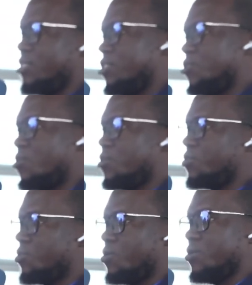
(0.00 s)

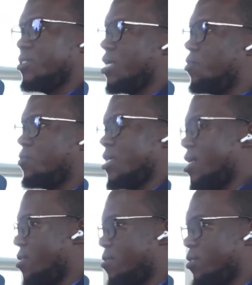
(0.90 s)
DDoS, DOS, and those
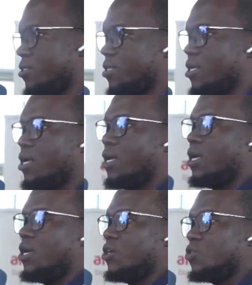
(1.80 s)
other things.
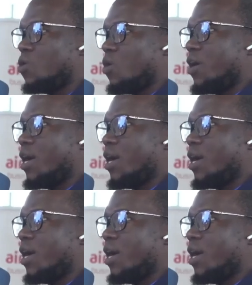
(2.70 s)
So,